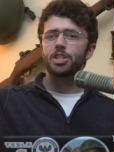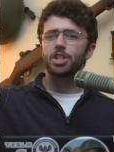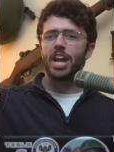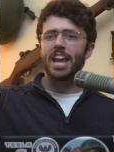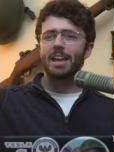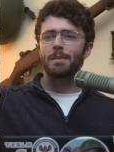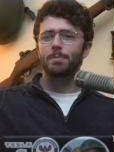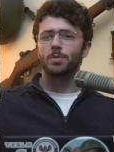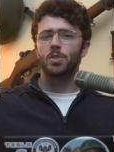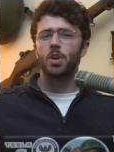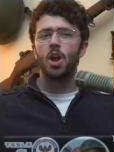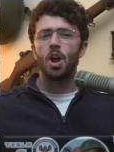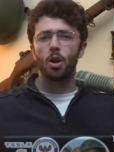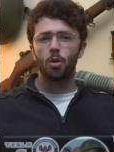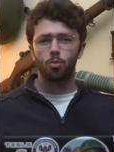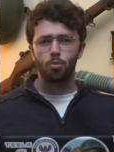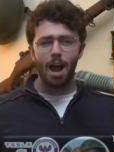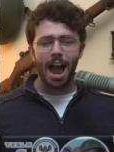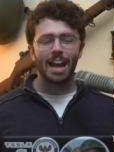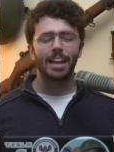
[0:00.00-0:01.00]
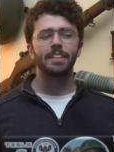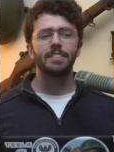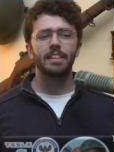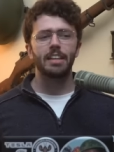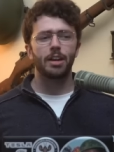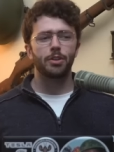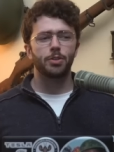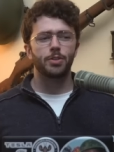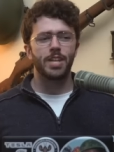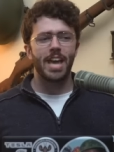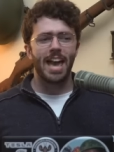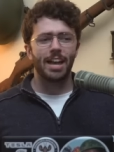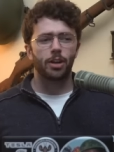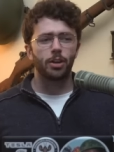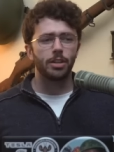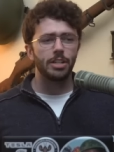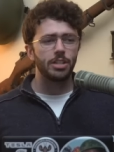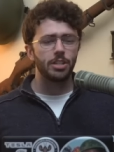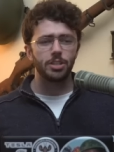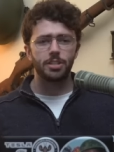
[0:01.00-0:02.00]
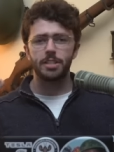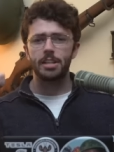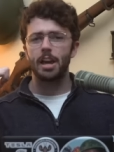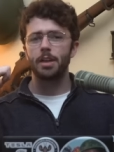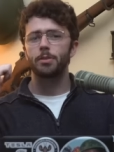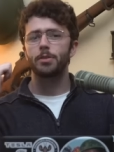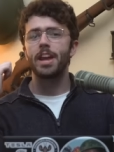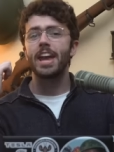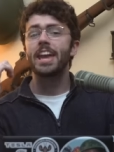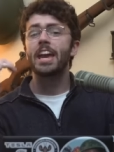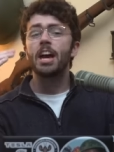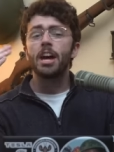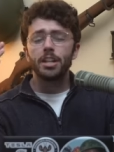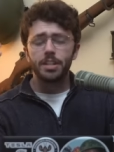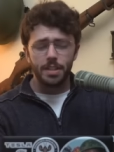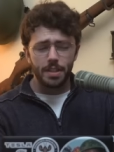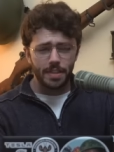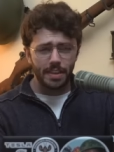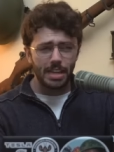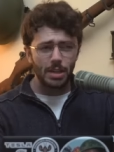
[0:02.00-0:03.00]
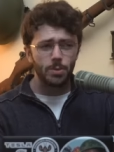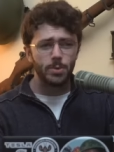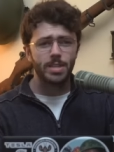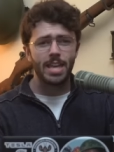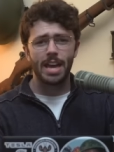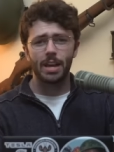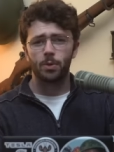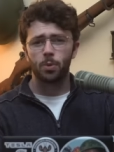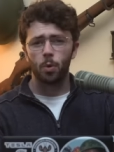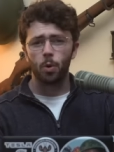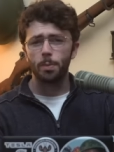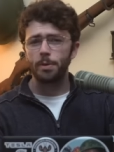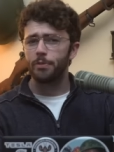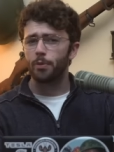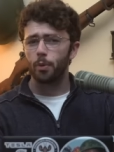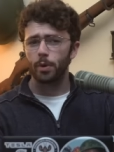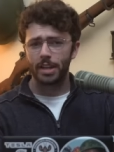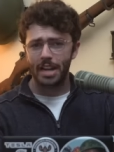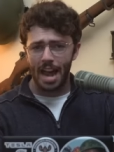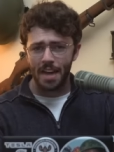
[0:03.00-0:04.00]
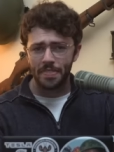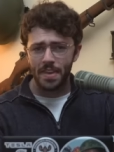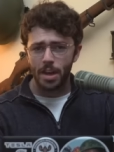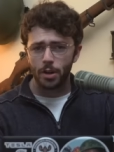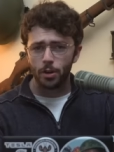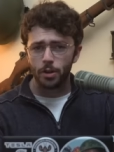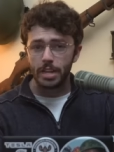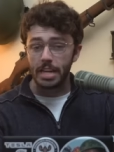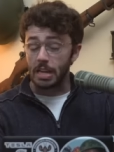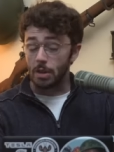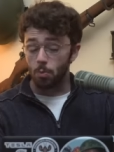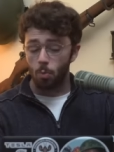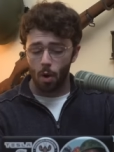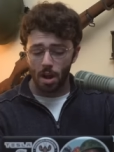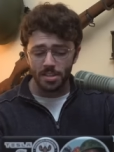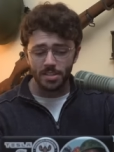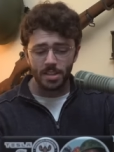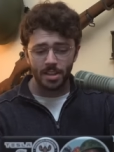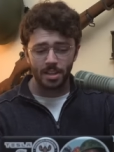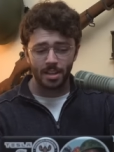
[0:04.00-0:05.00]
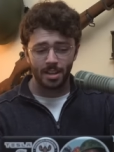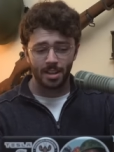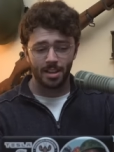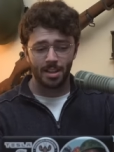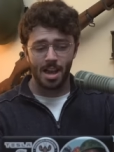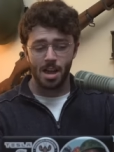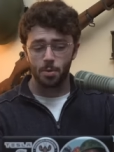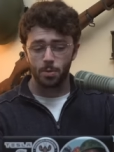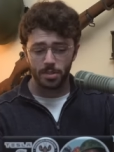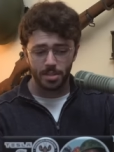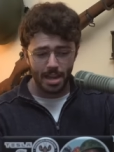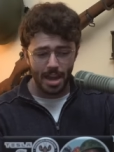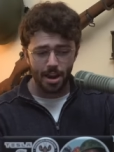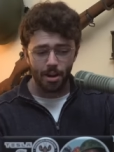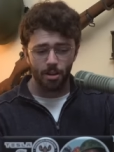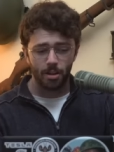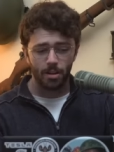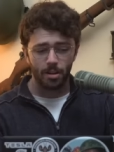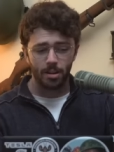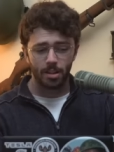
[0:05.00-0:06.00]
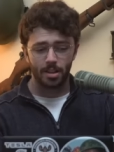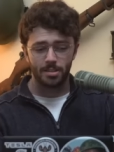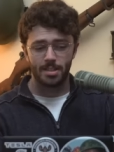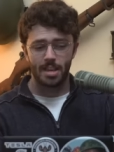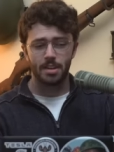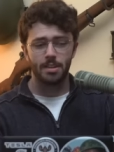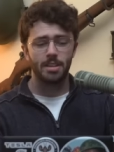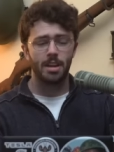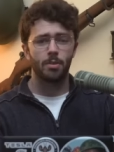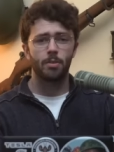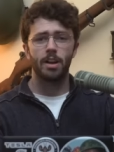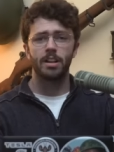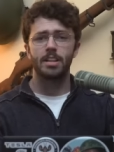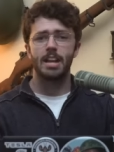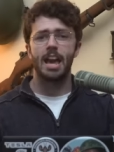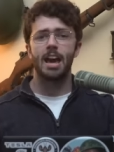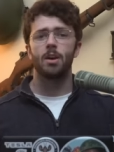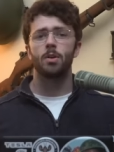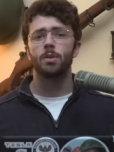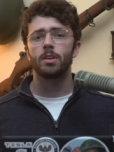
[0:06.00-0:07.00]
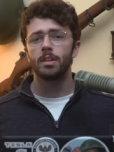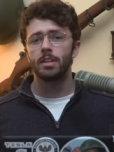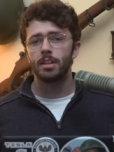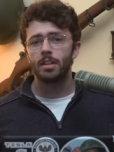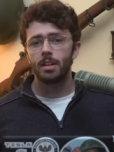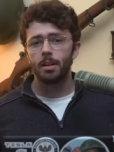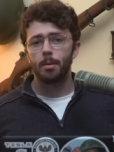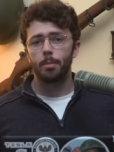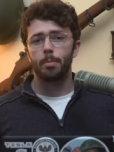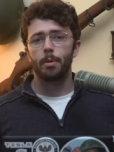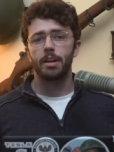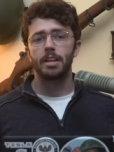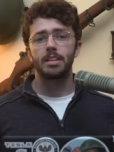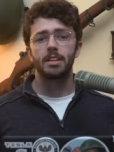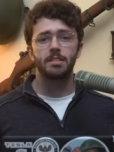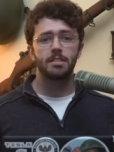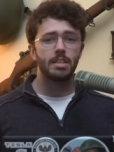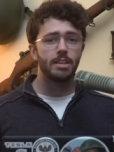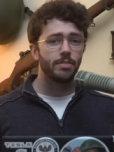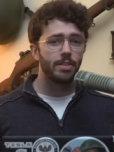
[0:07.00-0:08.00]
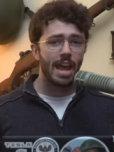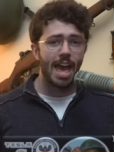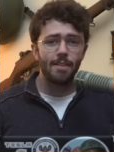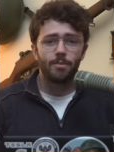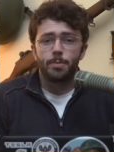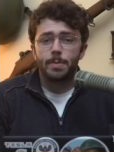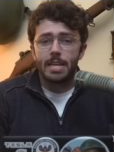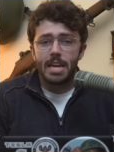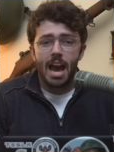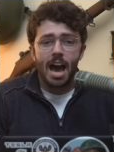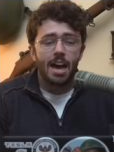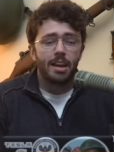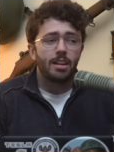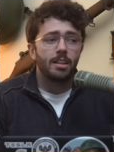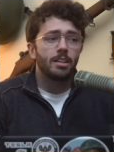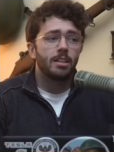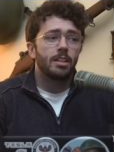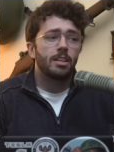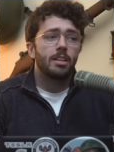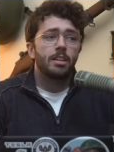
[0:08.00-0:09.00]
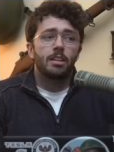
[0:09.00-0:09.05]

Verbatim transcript: James rocking the Undertac hoodie just the other day. Do you think he was that cool before he got that hoodie? He wasn't. I was there. I'll tell you that right now. Buddy he doesn't even have a Miata.